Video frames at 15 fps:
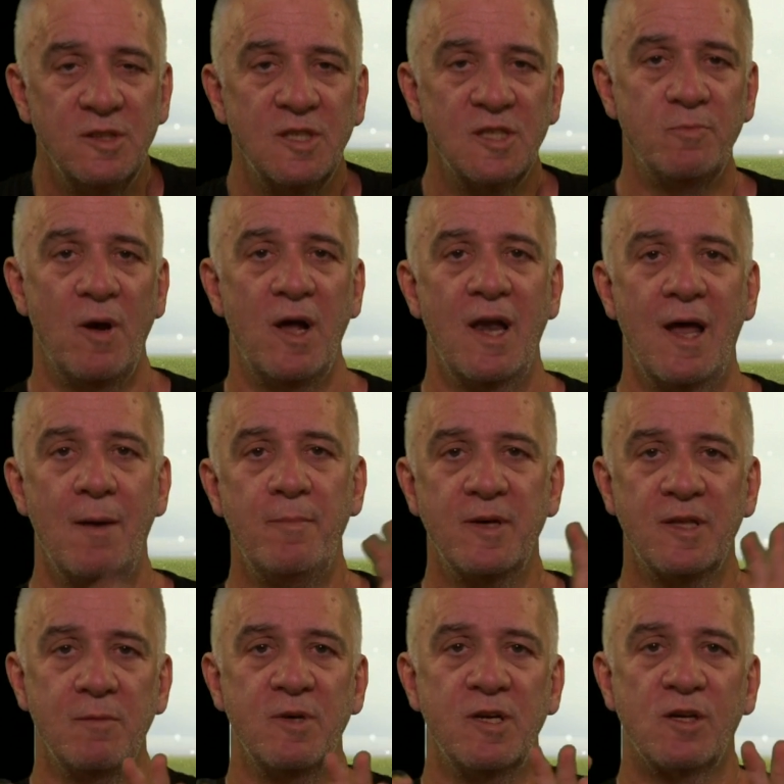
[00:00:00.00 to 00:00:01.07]
Just by lumping
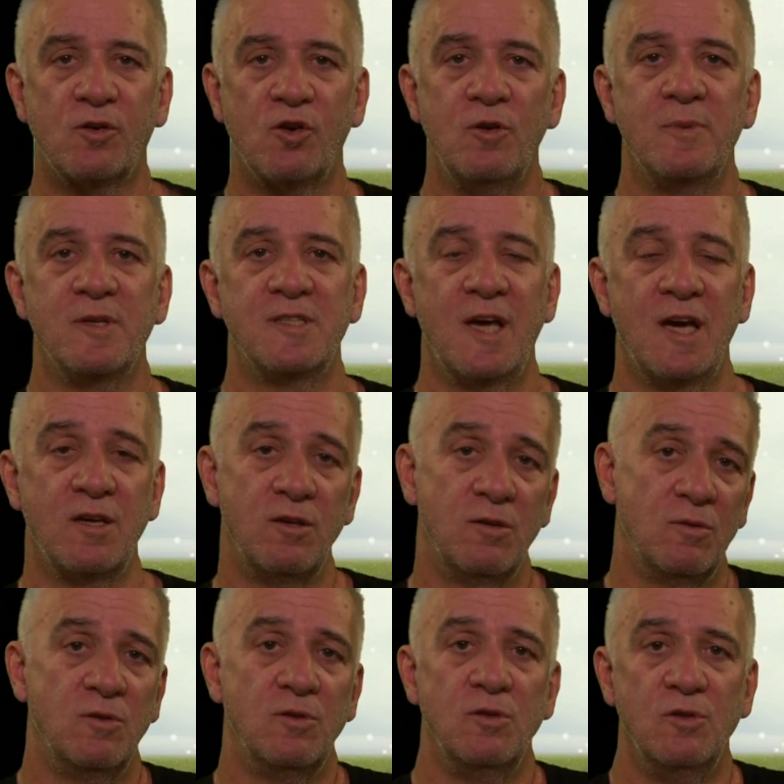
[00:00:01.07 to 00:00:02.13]
them in a group and saying,
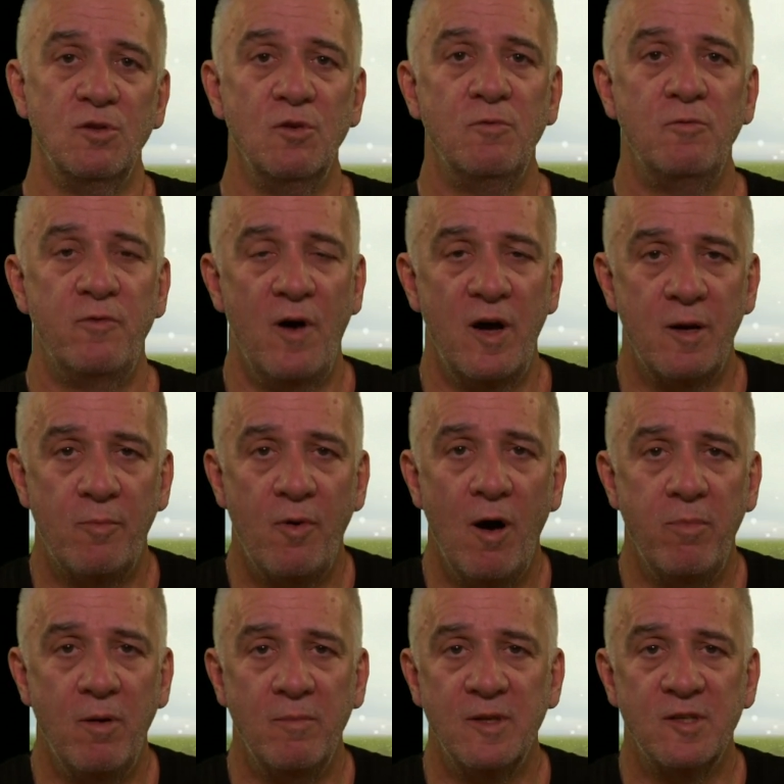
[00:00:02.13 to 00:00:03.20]
you find a
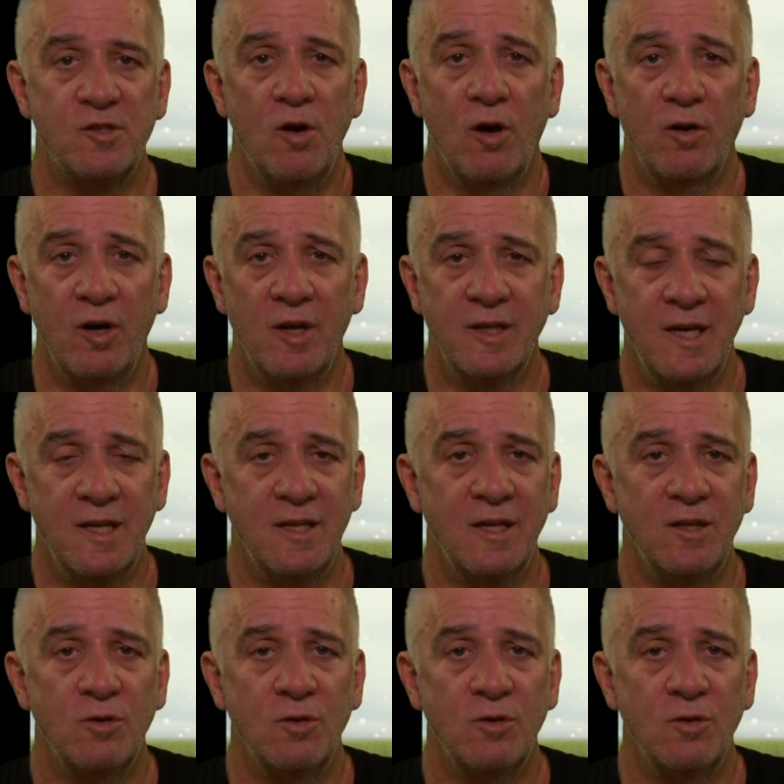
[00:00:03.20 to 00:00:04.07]
problem, it's not going to get there.